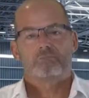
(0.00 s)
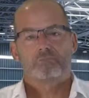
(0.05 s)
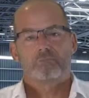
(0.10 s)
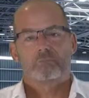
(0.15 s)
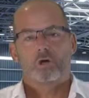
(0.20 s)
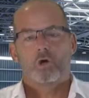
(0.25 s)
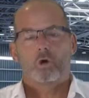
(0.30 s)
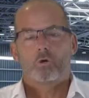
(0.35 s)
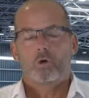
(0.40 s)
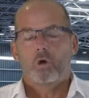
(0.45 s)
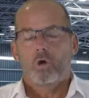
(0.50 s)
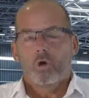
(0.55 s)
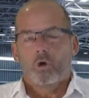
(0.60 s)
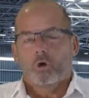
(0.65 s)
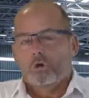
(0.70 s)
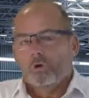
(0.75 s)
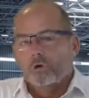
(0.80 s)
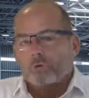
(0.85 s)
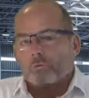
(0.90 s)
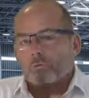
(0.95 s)
You know,
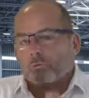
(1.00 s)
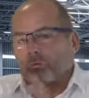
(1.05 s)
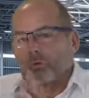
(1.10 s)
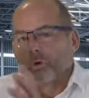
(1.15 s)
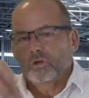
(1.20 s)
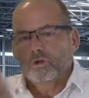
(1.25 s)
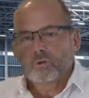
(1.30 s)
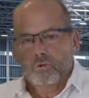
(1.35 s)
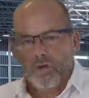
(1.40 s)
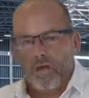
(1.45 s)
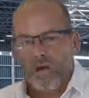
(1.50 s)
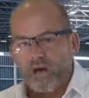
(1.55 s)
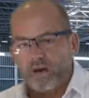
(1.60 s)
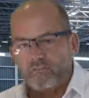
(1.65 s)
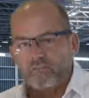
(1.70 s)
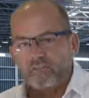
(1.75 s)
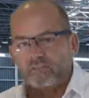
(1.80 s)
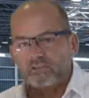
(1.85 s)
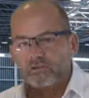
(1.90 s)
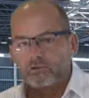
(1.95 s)
what do we
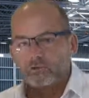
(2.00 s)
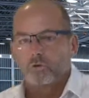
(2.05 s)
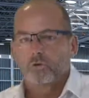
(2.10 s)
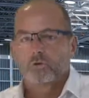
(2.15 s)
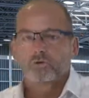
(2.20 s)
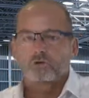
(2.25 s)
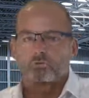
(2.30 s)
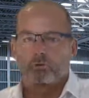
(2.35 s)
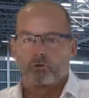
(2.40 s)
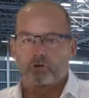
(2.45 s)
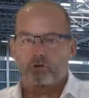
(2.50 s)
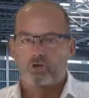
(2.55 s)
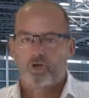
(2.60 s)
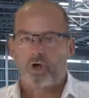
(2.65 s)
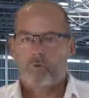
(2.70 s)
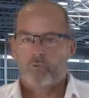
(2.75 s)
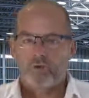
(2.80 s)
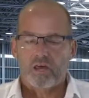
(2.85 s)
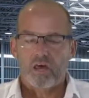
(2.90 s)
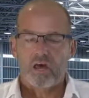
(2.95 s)
have in stores, what
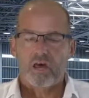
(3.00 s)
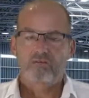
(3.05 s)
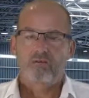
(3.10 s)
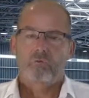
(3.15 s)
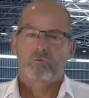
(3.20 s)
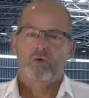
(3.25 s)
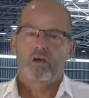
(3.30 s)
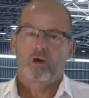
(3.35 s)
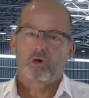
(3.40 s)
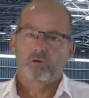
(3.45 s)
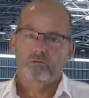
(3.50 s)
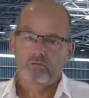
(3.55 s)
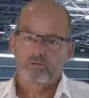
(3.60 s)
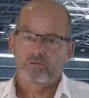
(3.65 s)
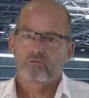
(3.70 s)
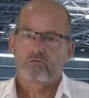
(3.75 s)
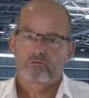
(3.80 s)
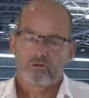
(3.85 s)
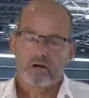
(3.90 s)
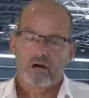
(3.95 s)
don't we have, are we
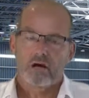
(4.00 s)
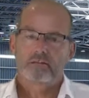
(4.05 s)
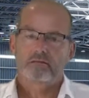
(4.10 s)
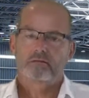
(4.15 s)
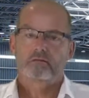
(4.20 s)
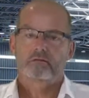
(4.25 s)
holding the right